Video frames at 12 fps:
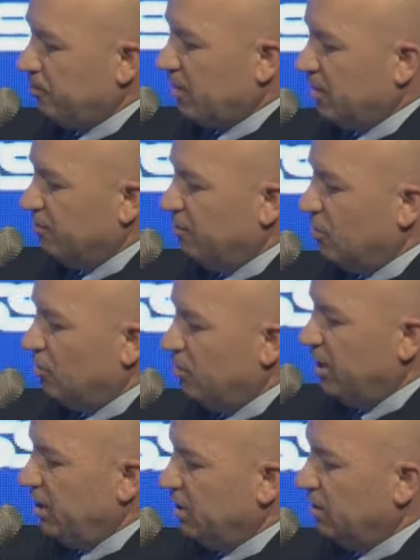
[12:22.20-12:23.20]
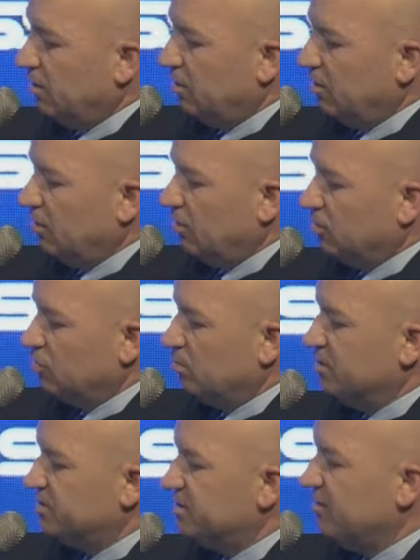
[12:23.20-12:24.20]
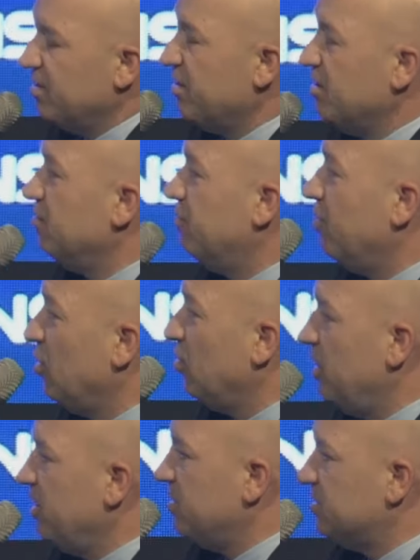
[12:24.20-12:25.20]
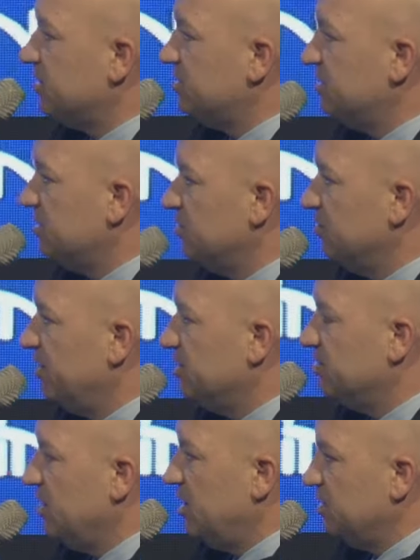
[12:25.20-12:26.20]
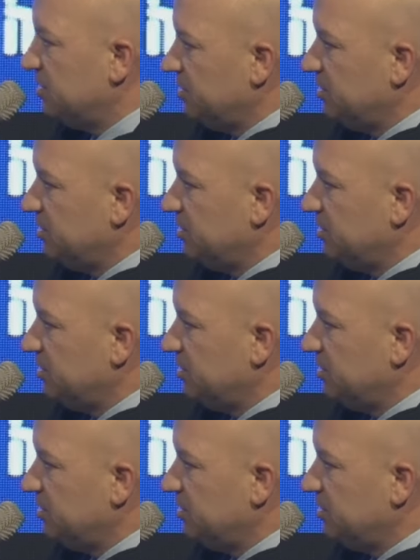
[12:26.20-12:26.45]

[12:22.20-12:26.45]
following October 7th and following the success of Israel as